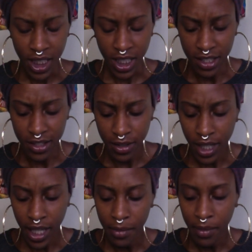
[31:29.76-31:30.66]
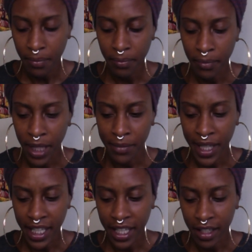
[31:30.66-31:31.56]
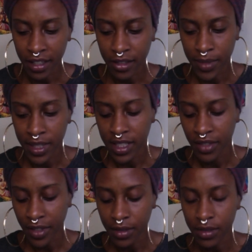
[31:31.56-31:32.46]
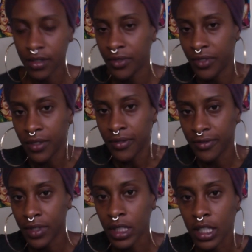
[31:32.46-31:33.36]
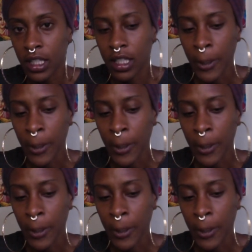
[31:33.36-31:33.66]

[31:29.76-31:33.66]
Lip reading: And so that may make it a little bit difficult to feel fully